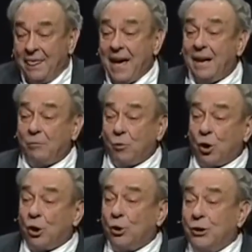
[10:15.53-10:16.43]
that
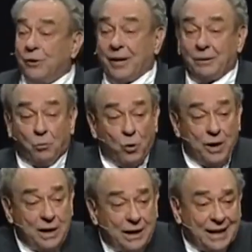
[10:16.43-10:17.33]
world that
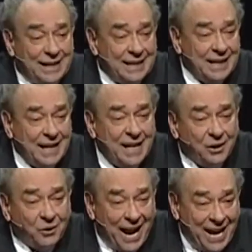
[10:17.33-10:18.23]
we can
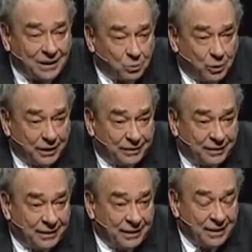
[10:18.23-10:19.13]
interact with